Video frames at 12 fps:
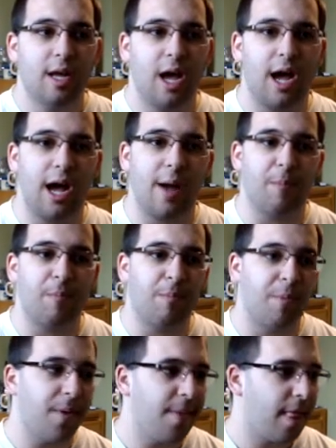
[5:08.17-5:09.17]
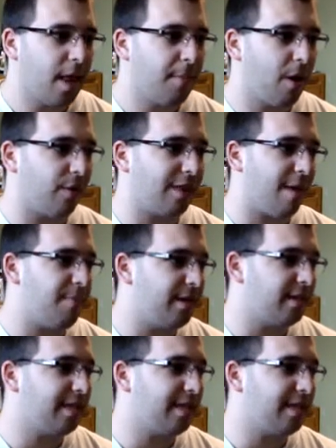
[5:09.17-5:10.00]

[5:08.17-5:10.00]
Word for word: Um, but with that being